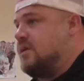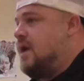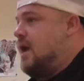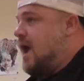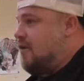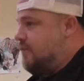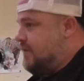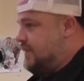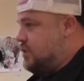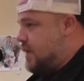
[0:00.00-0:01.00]
and I
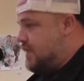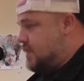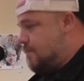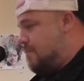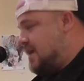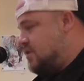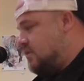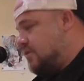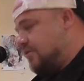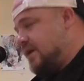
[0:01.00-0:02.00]
really try to mess
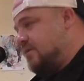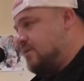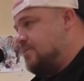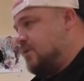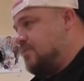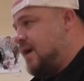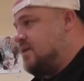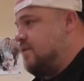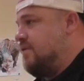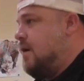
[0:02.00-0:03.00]
with the reader's
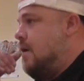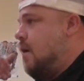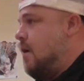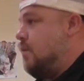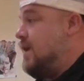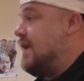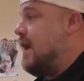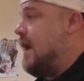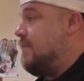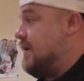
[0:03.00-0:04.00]
perspective on we and
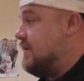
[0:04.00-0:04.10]
I,